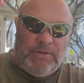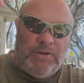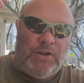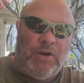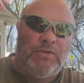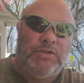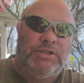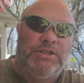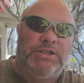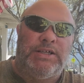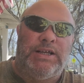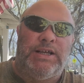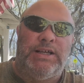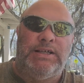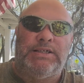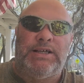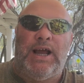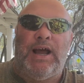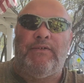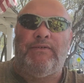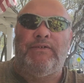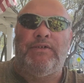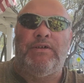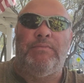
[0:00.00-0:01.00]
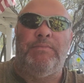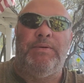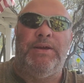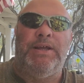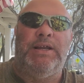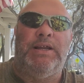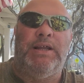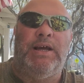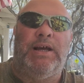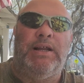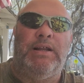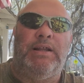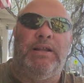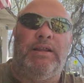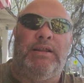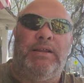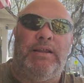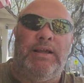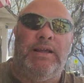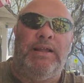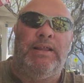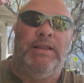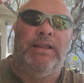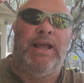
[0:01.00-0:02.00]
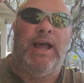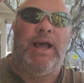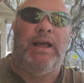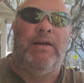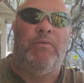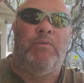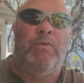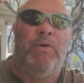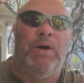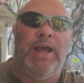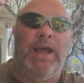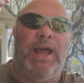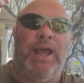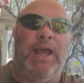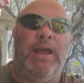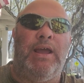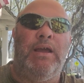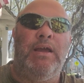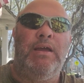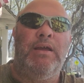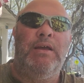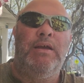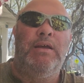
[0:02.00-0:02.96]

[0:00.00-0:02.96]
those things have to be done in that way,